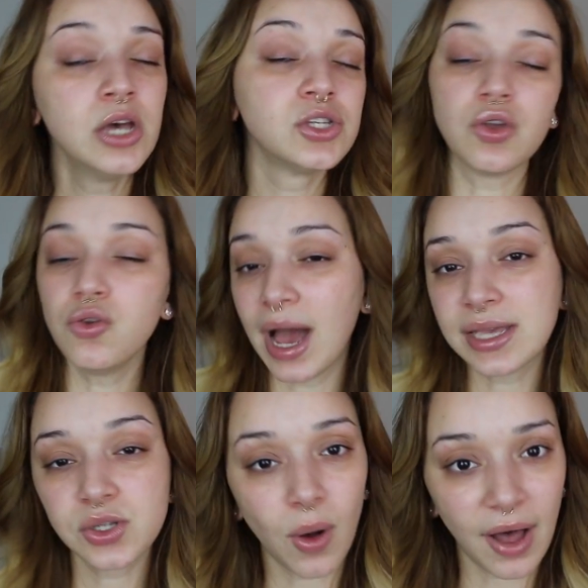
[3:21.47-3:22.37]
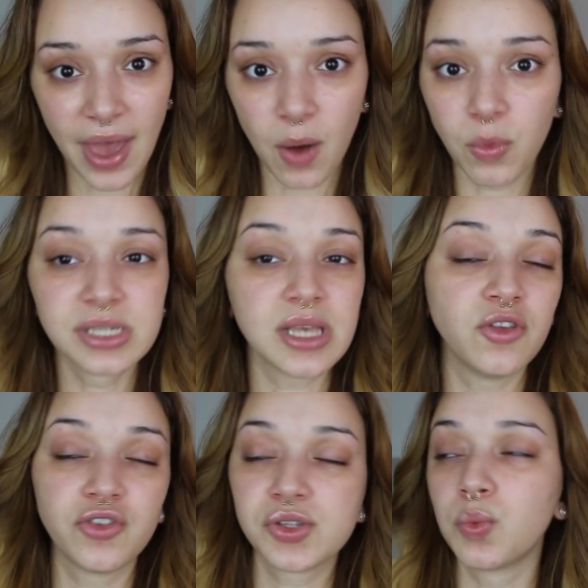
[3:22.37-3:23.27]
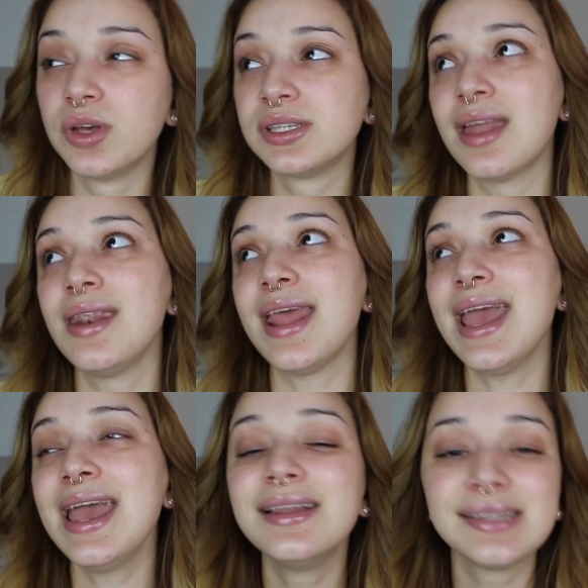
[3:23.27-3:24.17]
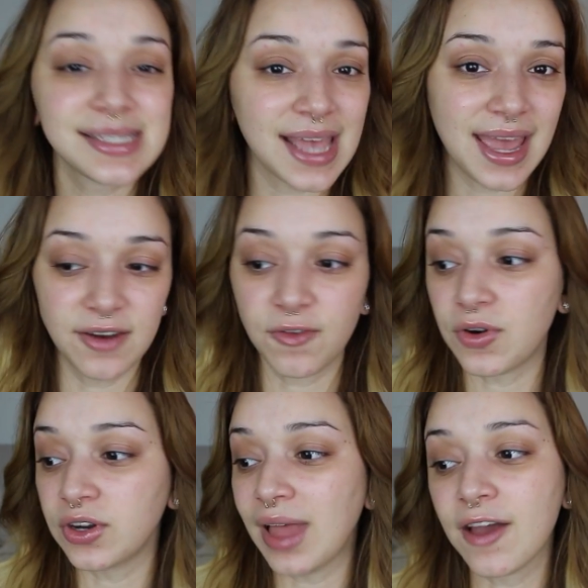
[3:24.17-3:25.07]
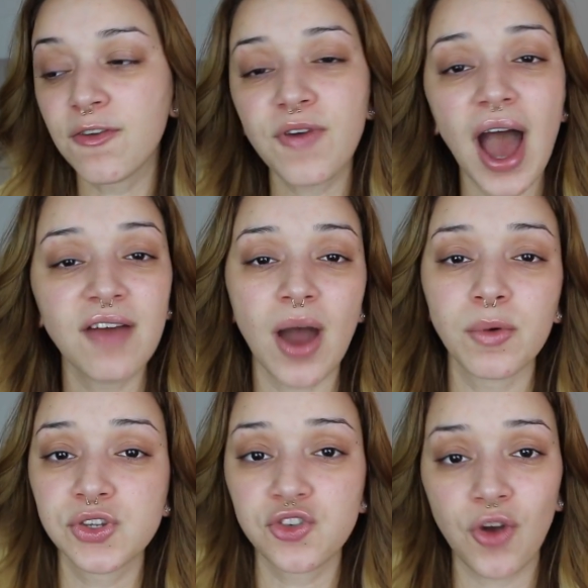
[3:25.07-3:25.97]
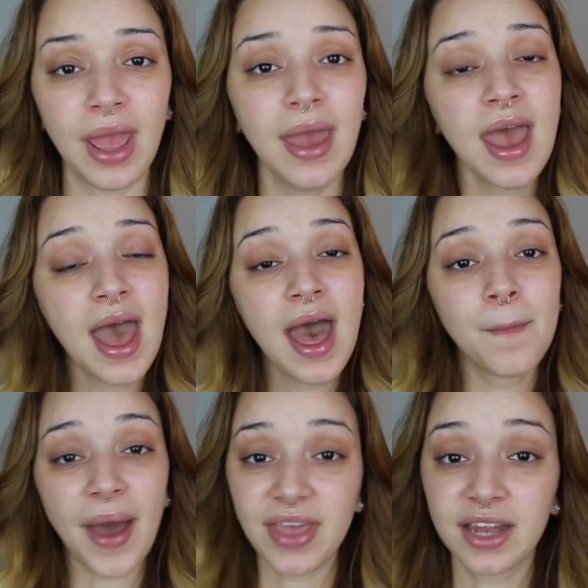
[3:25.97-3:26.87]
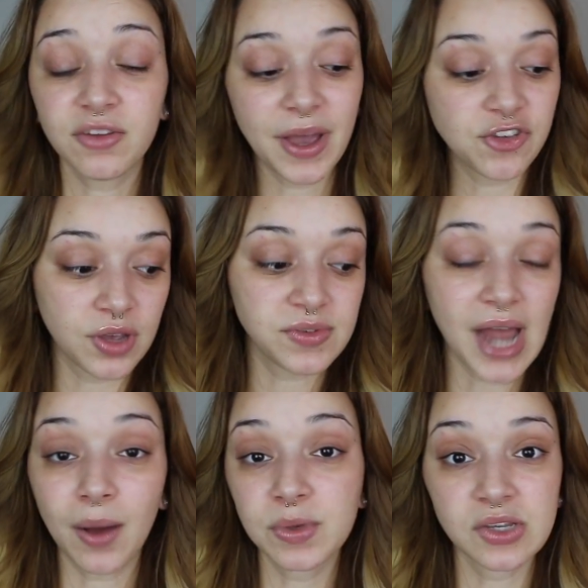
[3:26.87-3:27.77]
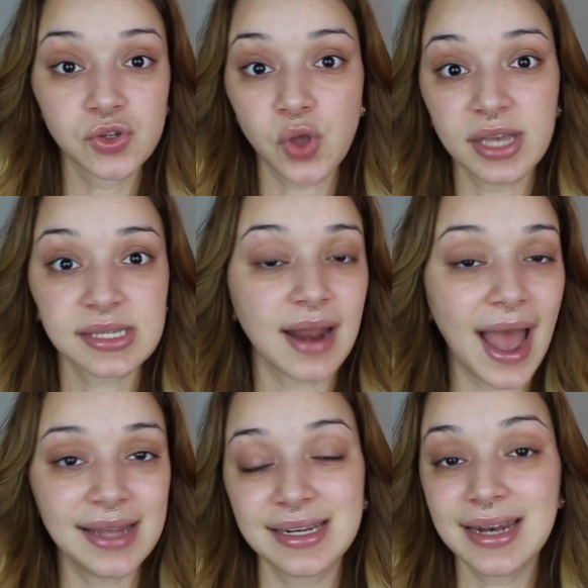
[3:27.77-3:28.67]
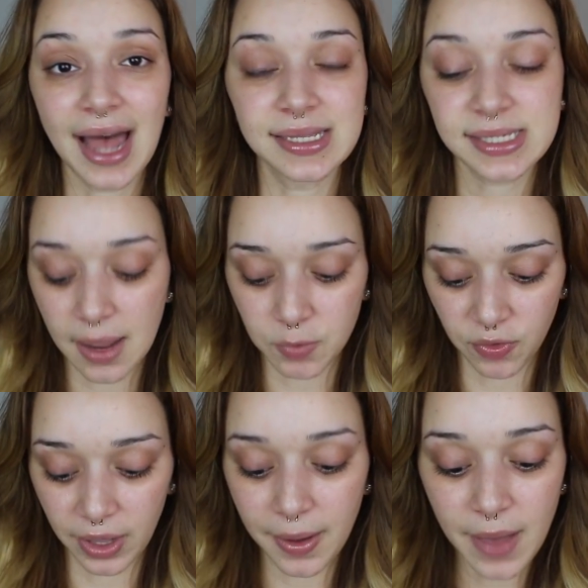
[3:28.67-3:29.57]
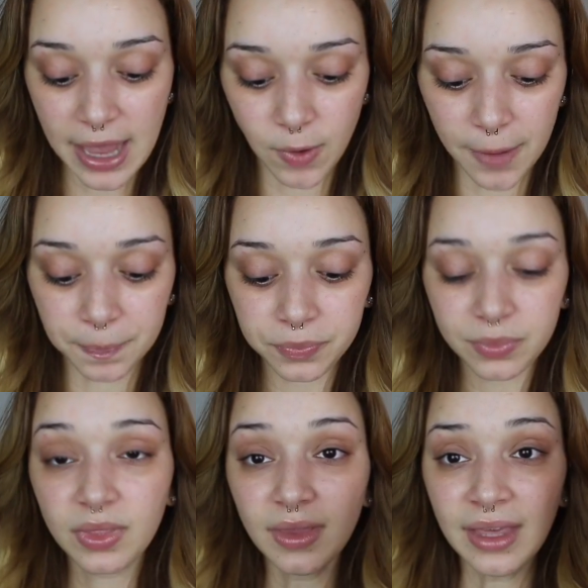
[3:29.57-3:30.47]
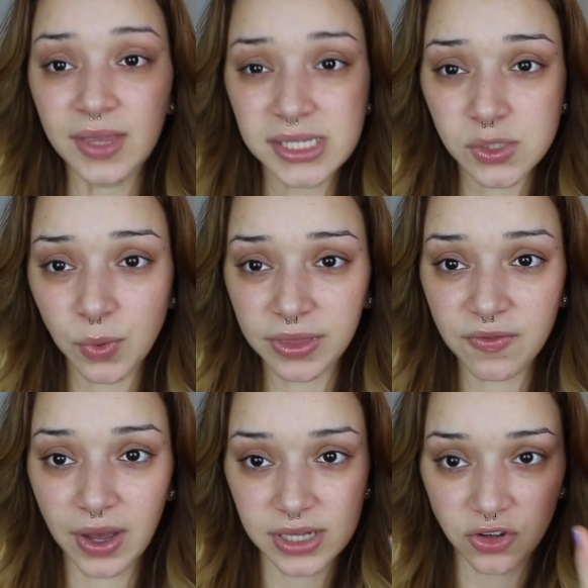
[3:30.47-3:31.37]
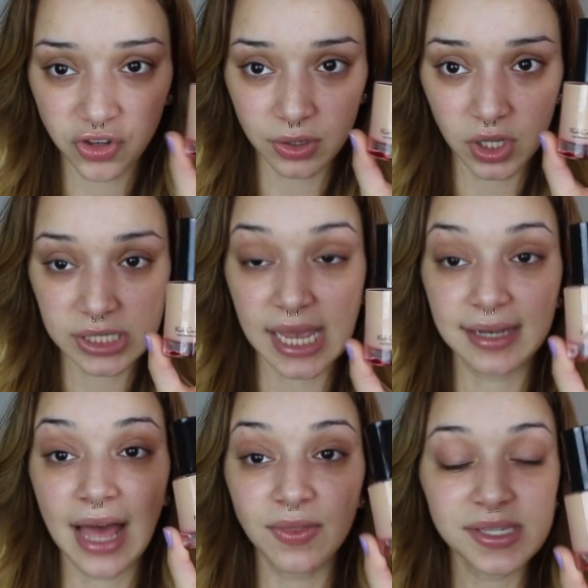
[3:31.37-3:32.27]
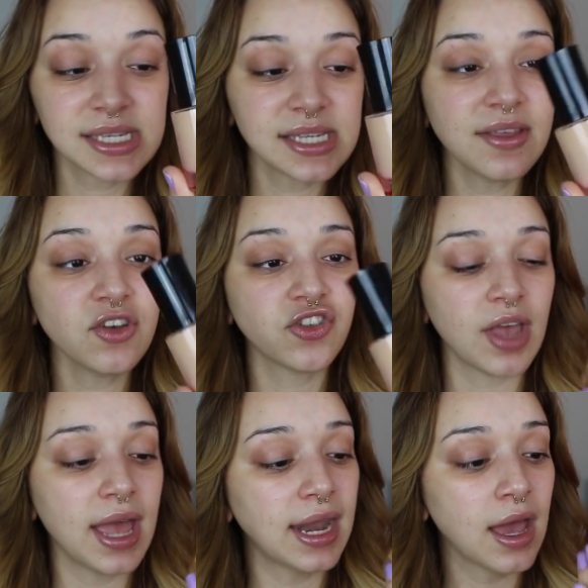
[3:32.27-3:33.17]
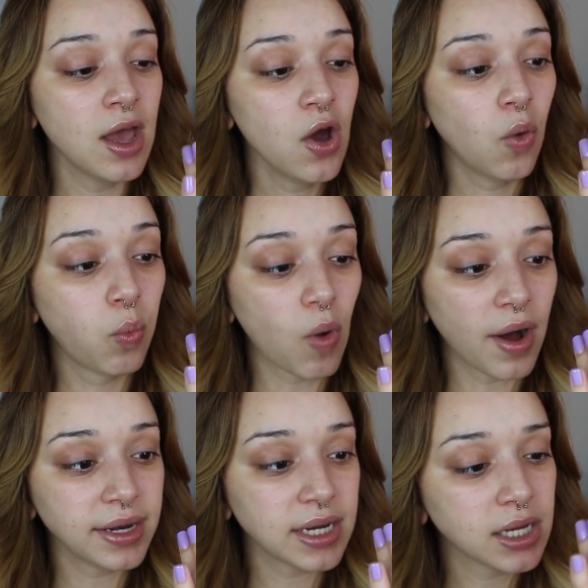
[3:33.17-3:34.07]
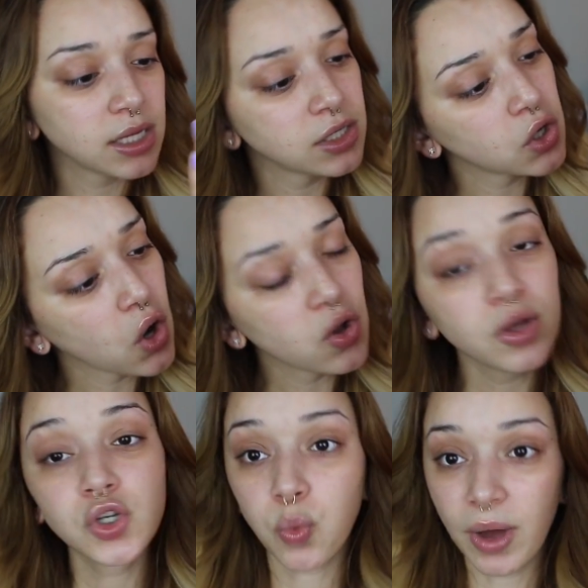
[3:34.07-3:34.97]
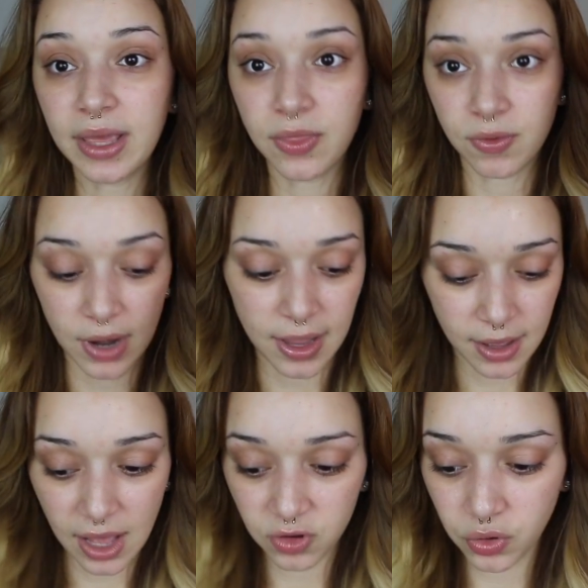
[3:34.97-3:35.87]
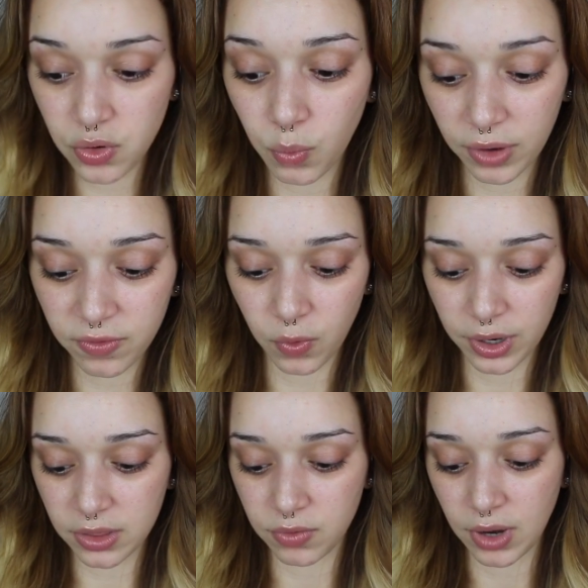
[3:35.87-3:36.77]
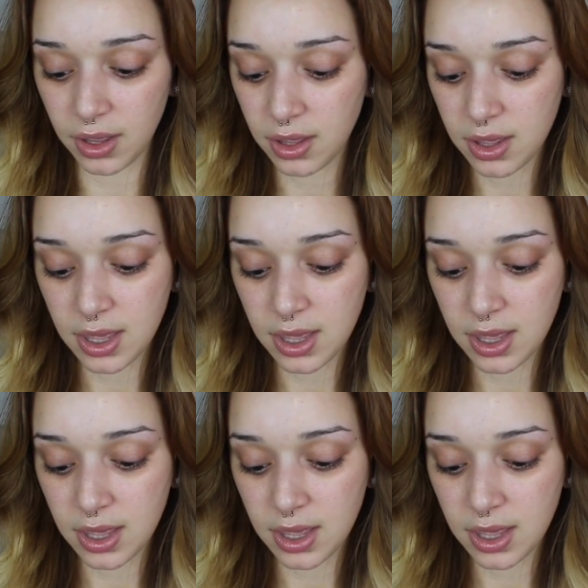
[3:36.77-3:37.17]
So you guys know how that was. It just was insane for like 5 hours straight. By the end of my shift, I was exhausted. I did not stop moving. Anyway, this is what the foundation looks like. Now, this is in the shade 123. I'll show you 143.